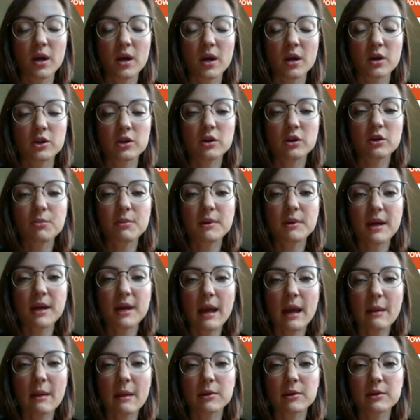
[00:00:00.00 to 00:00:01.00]
you'll be
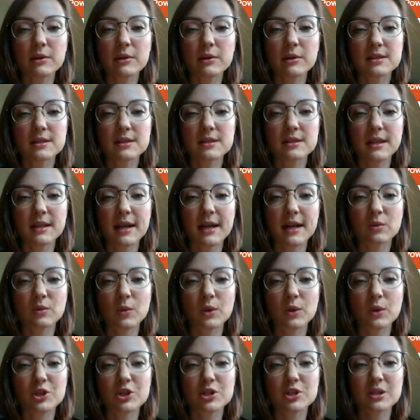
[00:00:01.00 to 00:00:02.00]
able to select
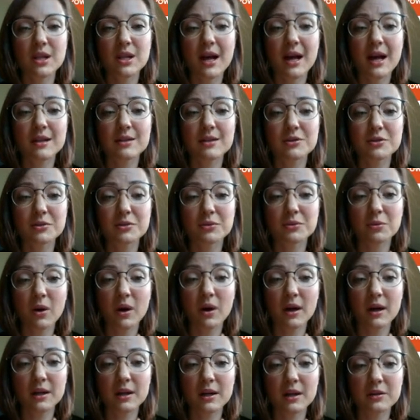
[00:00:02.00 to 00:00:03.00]
which slides you
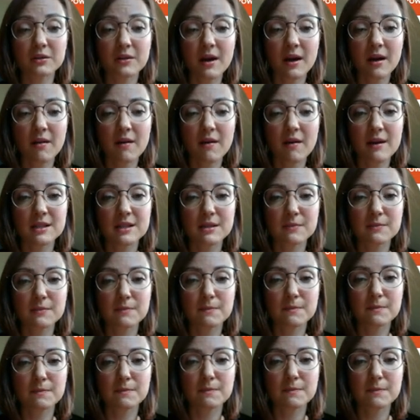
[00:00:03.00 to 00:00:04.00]
want. You're not going to
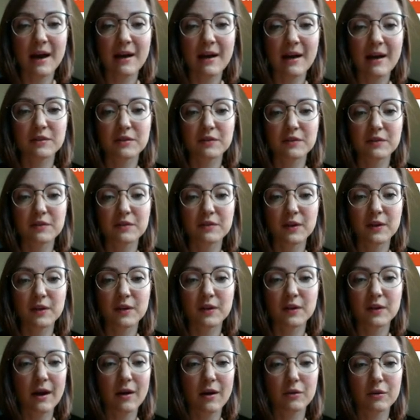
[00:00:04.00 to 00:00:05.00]
have to fill
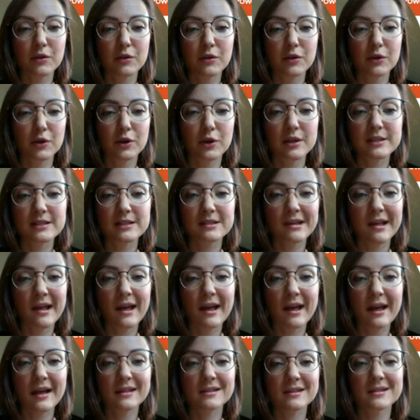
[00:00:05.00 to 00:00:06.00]
out 30
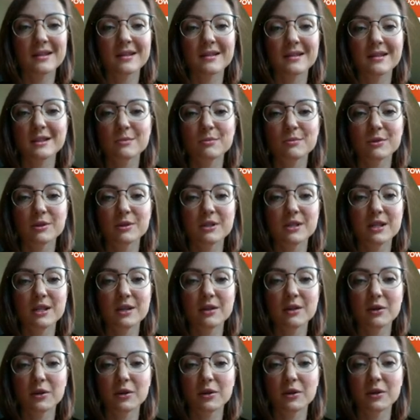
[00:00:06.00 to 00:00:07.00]
slides in this
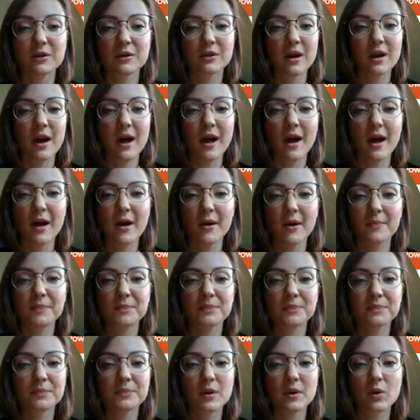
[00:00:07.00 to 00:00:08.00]
particular
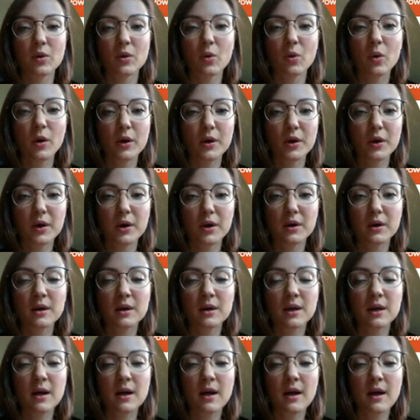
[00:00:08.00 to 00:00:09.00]
order.
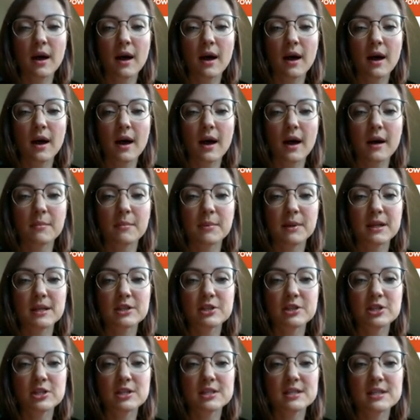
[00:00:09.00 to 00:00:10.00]
But
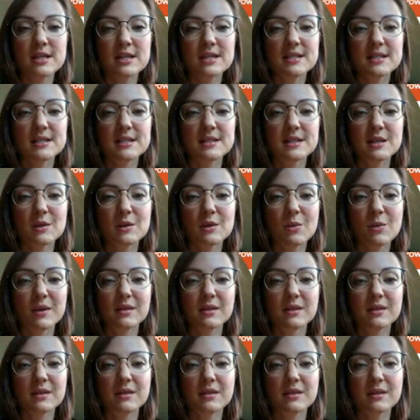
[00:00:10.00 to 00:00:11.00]
it's just nice to see what
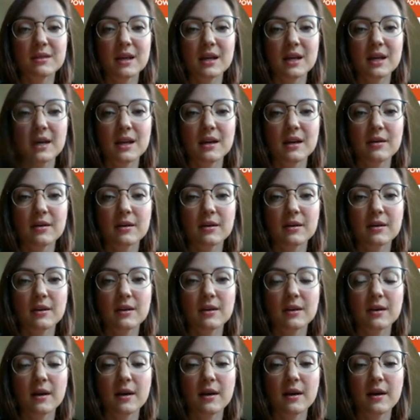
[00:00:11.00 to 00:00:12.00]
the
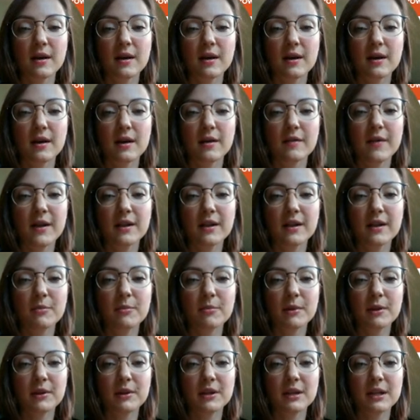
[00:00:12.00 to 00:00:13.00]

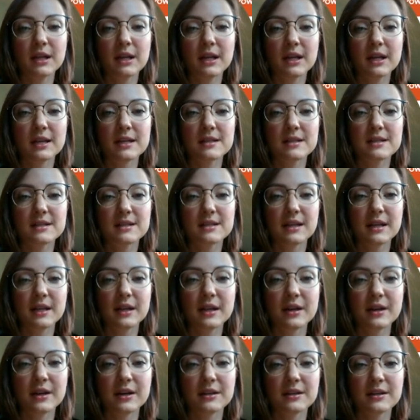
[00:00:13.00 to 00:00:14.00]
availability is
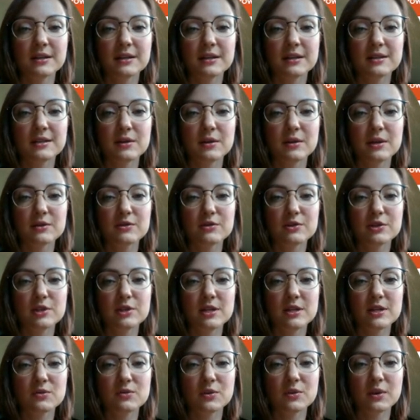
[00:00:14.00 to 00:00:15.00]
here. So these are
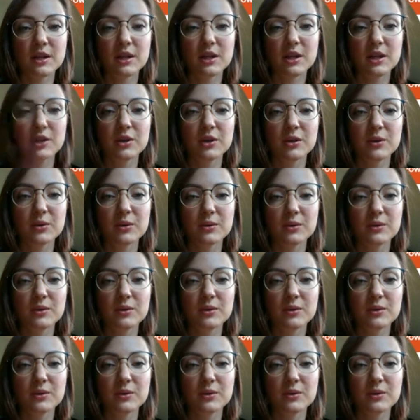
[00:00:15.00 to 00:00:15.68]
just really cute